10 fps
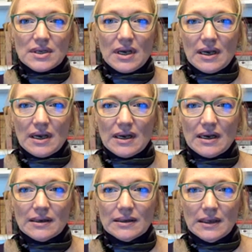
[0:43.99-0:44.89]

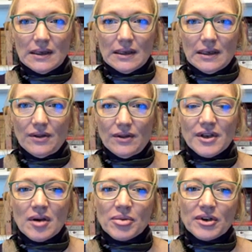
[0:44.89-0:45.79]
the
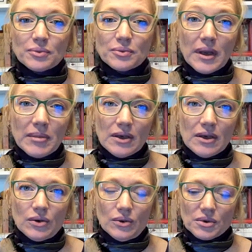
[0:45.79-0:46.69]
number of women
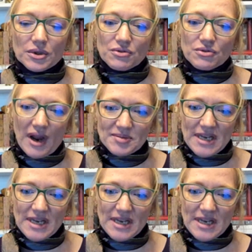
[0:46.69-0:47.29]
who were dropped